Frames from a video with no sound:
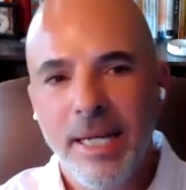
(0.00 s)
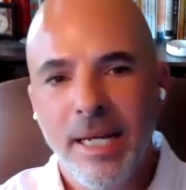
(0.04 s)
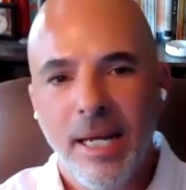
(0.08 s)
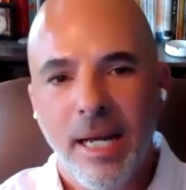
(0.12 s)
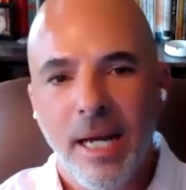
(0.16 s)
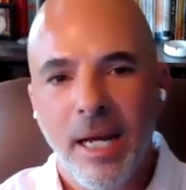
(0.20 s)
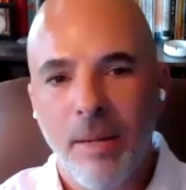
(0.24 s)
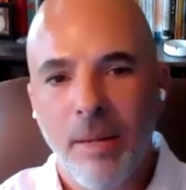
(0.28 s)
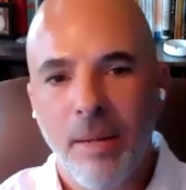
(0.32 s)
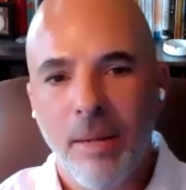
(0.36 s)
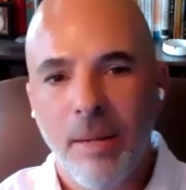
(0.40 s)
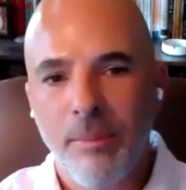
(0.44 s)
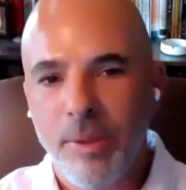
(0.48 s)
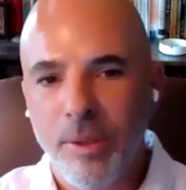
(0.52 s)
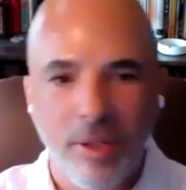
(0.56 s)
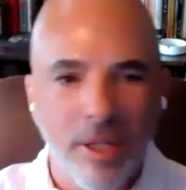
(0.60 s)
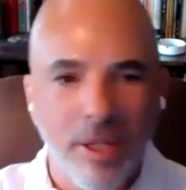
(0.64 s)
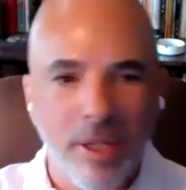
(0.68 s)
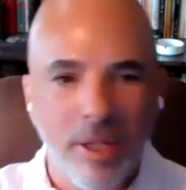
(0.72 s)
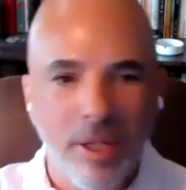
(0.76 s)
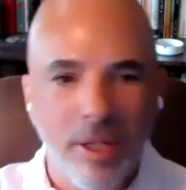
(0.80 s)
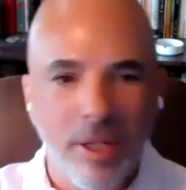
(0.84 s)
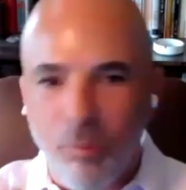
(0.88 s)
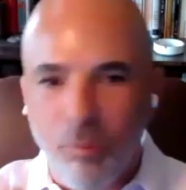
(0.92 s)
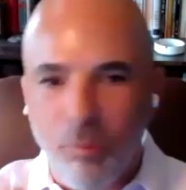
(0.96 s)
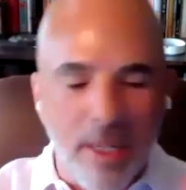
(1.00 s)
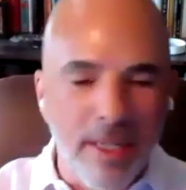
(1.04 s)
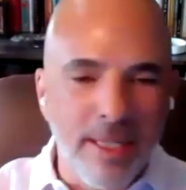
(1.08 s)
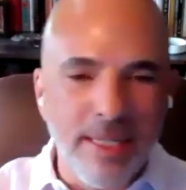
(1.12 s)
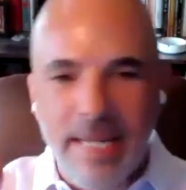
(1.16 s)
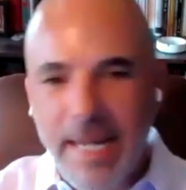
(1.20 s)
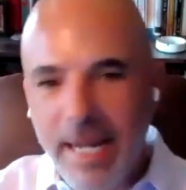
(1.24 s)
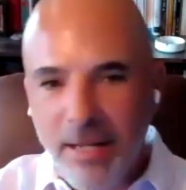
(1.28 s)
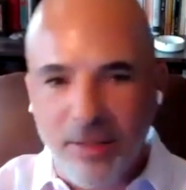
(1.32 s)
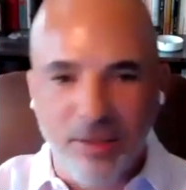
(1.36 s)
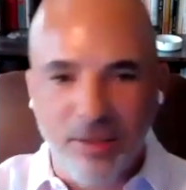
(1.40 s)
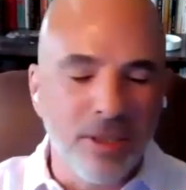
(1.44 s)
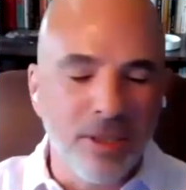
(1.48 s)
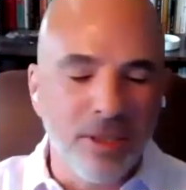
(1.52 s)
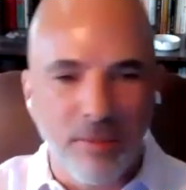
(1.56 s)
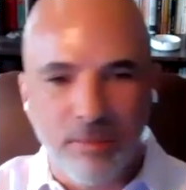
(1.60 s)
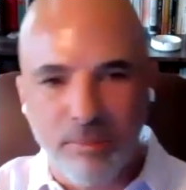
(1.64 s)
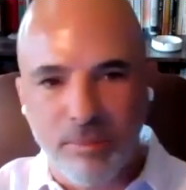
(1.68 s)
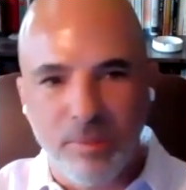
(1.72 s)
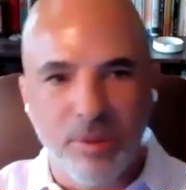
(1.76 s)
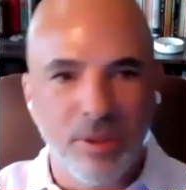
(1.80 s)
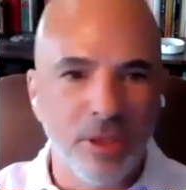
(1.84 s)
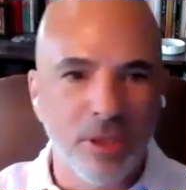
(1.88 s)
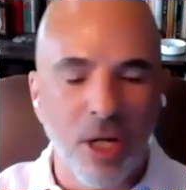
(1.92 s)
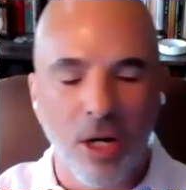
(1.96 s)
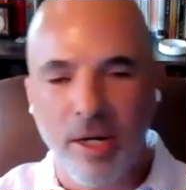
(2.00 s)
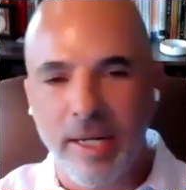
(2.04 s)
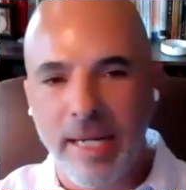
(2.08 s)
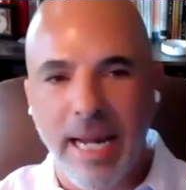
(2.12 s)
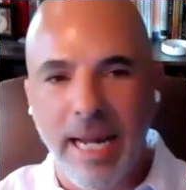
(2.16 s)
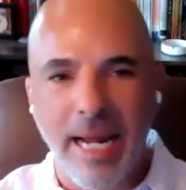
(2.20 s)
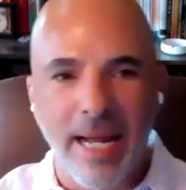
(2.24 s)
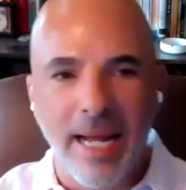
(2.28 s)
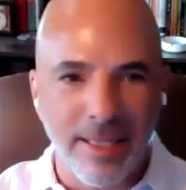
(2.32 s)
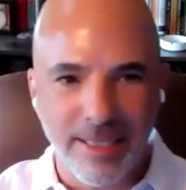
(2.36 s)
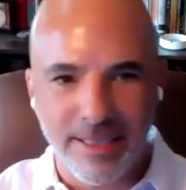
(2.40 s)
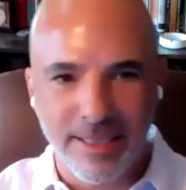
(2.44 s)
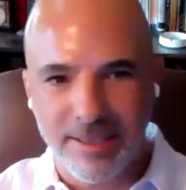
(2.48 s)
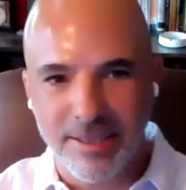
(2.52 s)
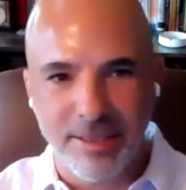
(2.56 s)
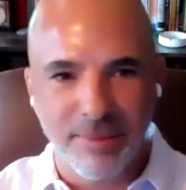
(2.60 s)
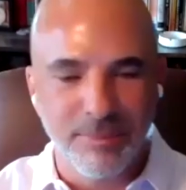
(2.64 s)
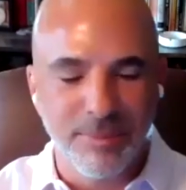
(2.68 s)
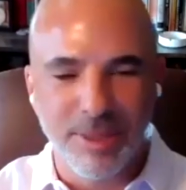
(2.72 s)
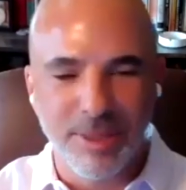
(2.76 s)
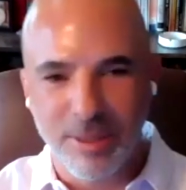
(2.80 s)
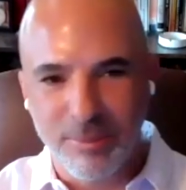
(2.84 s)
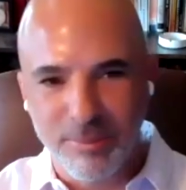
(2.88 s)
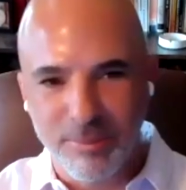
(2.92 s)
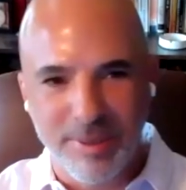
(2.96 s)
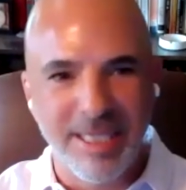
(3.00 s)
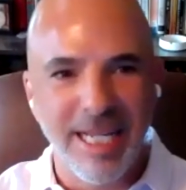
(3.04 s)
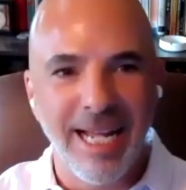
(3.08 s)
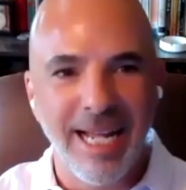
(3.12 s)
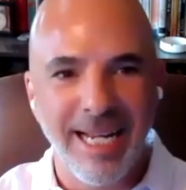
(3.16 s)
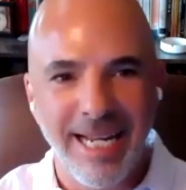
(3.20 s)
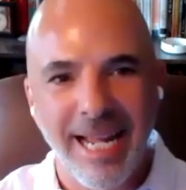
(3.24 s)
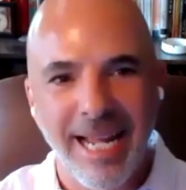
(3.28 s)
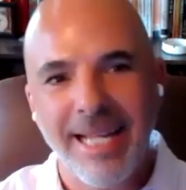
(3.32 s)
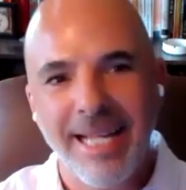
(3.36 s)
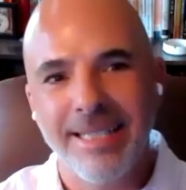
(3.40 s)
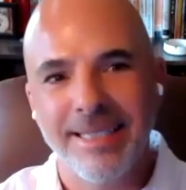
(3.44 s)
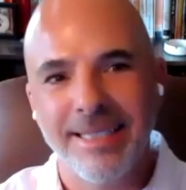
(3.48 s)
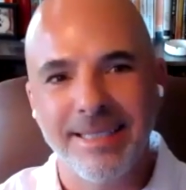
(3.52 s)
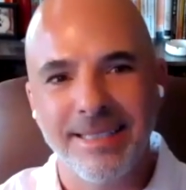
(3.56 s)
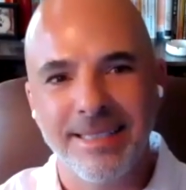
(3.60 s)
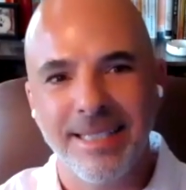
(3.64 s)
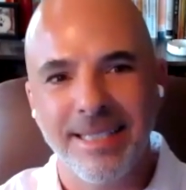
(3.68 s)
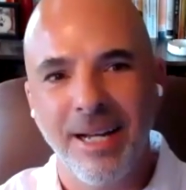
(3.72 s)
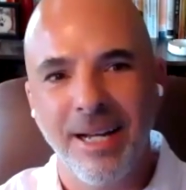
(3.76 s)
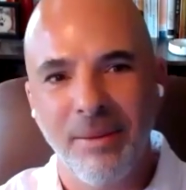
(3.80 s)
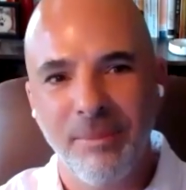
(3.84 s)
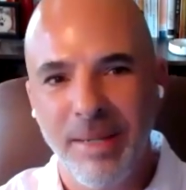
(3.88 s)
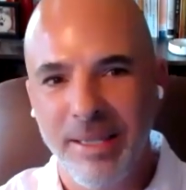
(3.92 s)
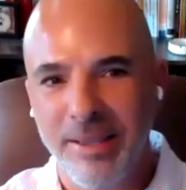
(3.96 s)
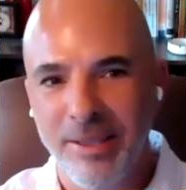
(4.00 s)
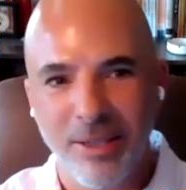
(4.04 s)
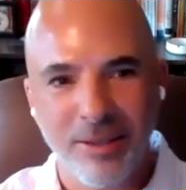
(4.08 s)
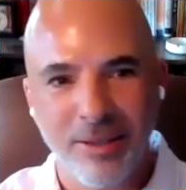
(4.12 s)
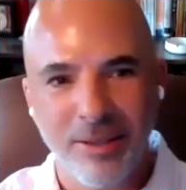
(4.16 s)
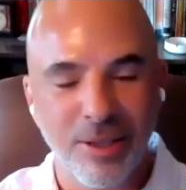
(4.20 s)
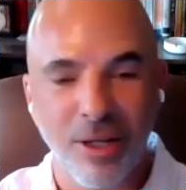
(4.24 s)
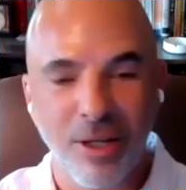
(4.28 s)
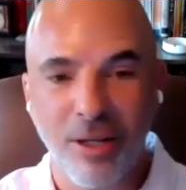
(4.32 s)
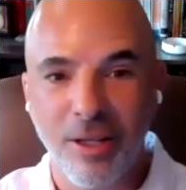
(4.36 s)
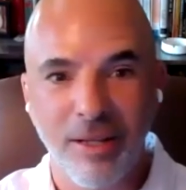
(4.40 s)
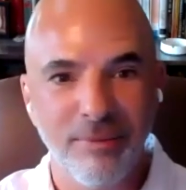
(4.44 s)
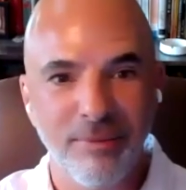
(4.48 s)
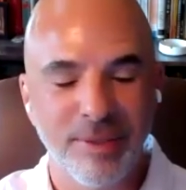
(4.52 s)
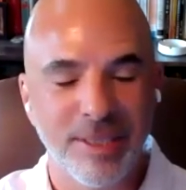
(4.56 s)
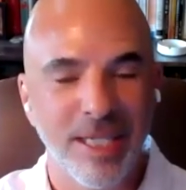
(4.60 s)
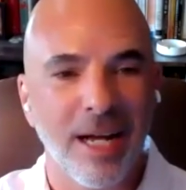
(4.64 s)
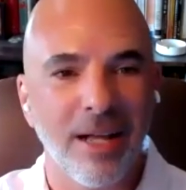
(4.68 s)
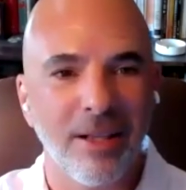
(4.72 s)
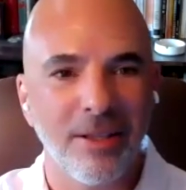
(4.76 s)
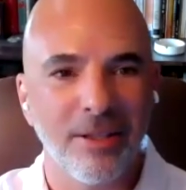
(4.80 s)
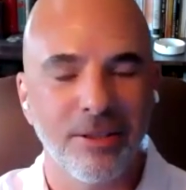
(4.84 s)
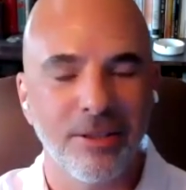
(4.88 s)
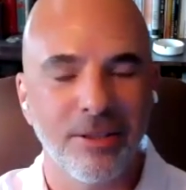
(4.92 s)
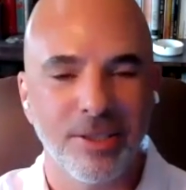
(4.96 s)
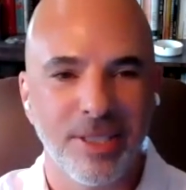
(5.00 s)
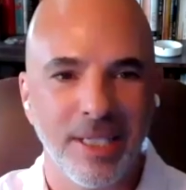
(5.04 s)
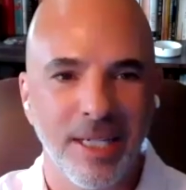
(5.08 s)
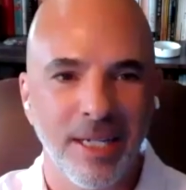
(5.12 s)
you're going to run down some dark alleys, some dead ends, and those all have dollars